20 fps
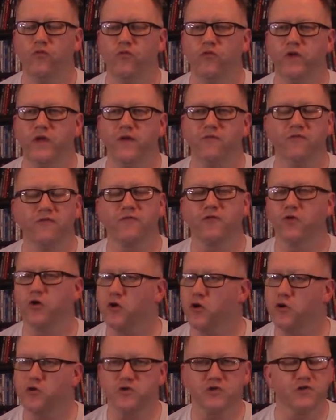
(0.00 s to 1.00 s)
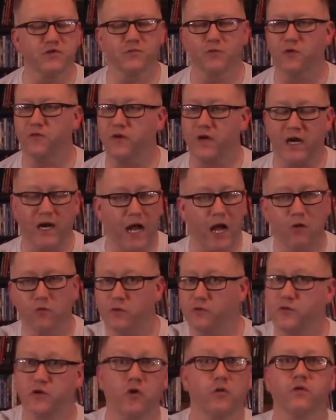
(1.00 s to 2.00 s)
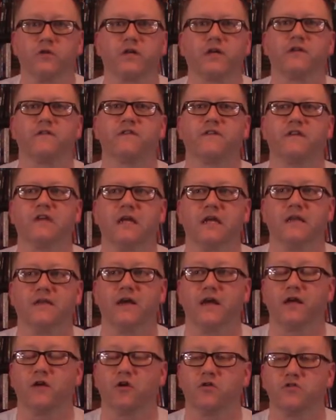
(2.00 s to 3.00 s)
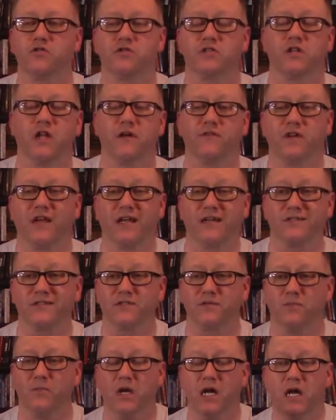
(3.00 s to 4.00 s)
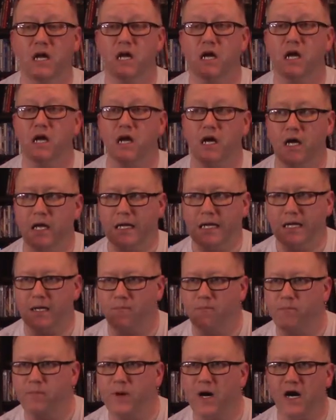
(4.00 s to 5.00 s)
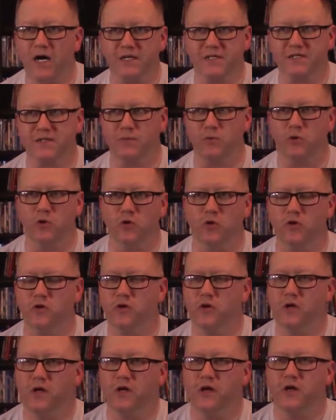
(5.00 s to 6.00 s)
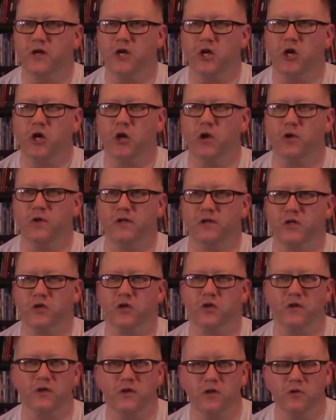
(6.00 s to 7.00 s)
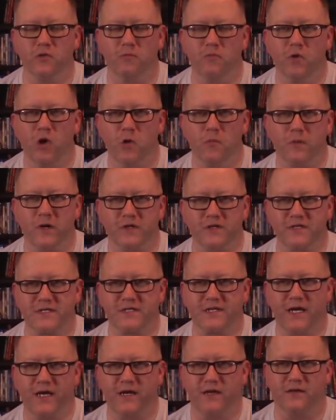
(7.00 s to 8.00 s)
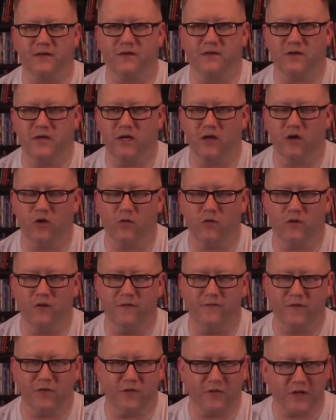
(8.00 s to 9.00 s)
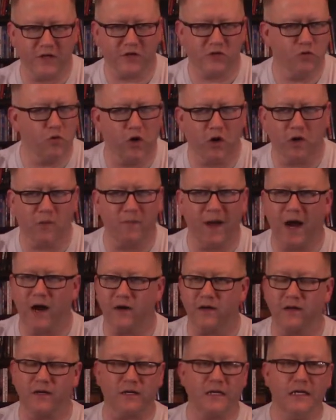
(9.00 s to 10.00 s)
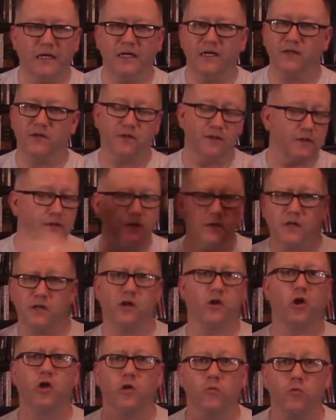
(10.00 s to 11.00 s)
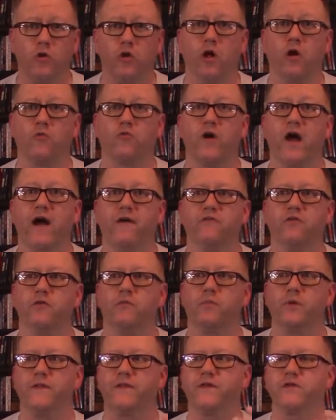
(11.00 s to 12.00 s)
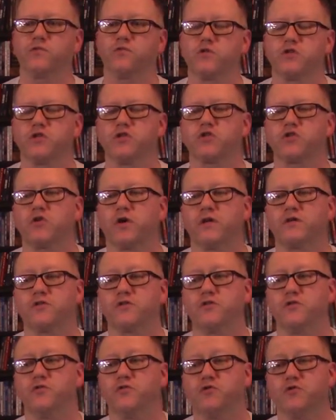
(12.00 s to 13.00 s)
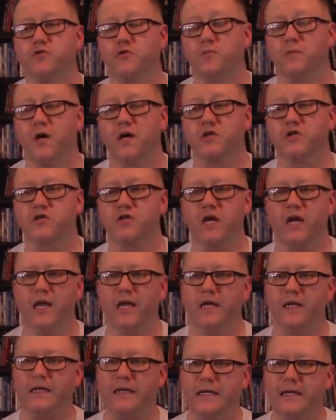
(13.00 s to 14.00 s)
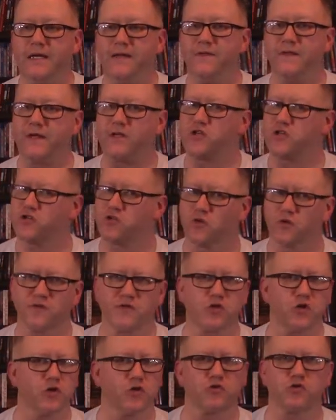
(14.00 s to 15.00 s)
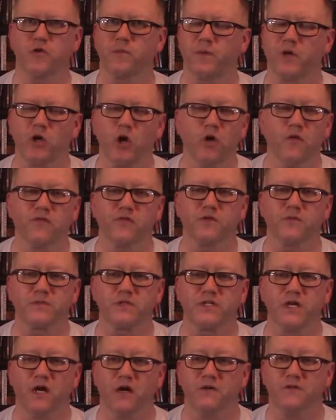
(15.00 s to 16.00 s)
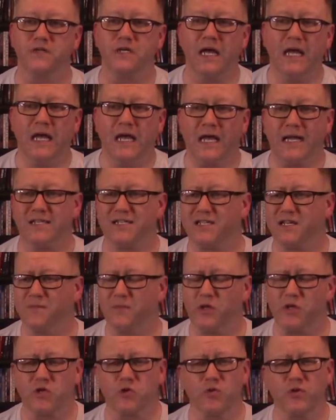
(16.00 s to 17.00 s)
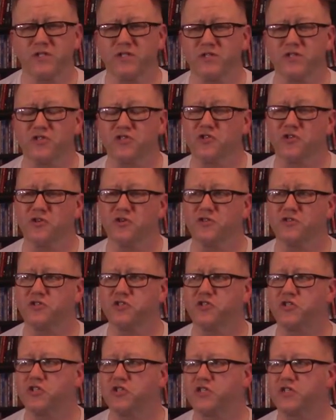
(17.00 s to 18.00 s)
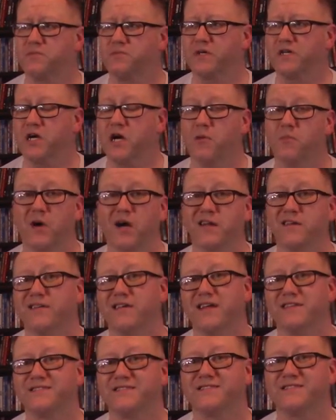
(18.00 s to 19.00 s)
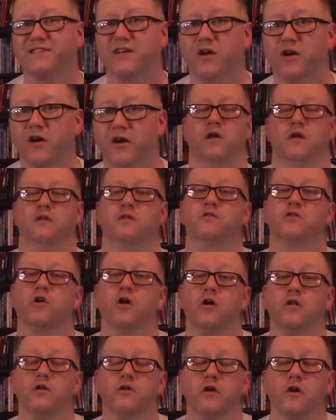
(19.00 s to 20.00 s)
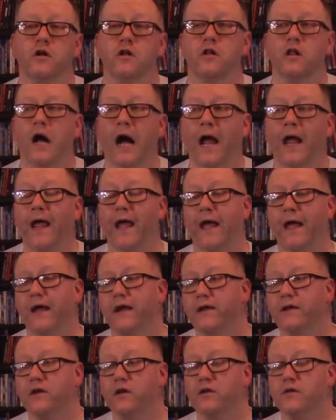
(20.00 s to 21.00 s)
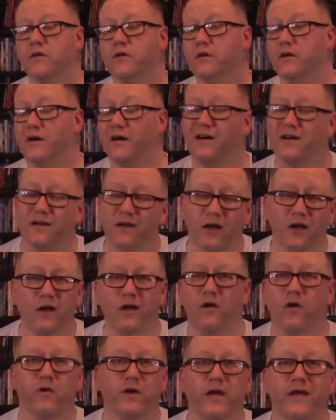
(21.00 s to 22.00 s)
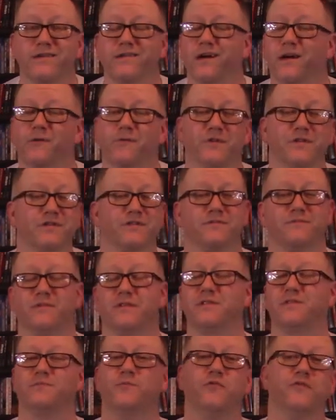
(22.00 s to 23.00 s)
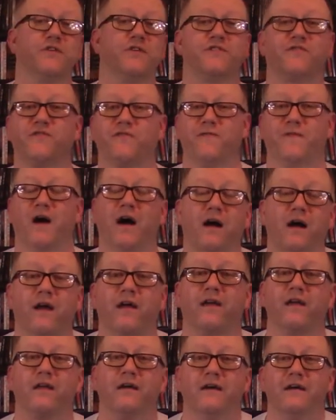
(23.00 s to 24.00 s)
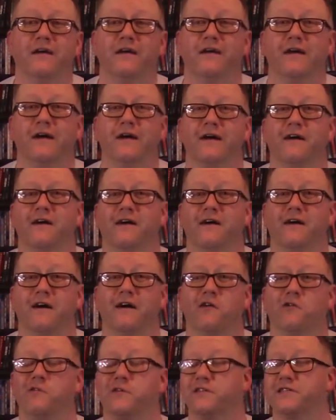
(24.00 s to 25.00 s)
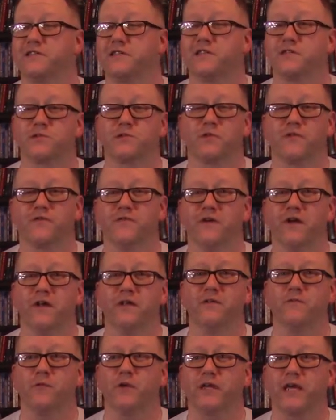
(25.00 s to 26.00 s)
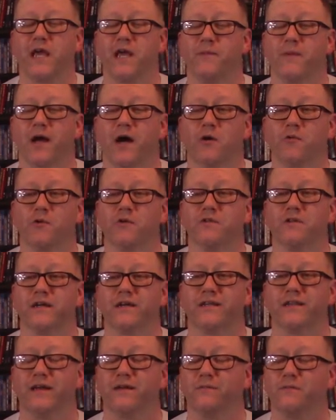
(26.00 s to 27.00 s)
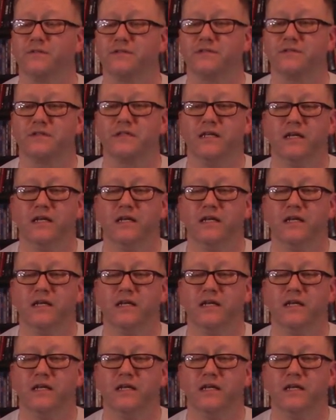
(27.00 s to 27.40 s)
even for an Ocean's movie, and I will totally concede that Ocean's 11 has some impossible, you know, little moments that, you know, if you think too hard about it, it all will unravel. But this one just tries to do too much, and they sort of start tripping over themselves, and some of the twists and turns just become unnecessary. Look, all in all, I had an okay time with this. This movie's fine. I went to see this with a friend. We came out. We were like, that was